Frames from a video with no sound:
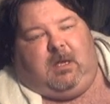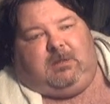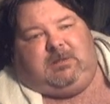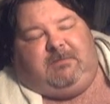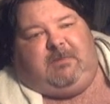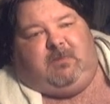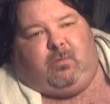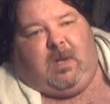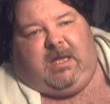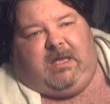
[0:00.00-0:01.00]
a
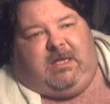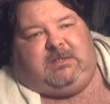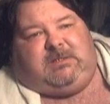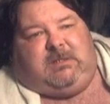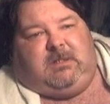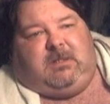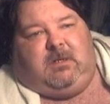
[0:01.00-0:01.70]
living wage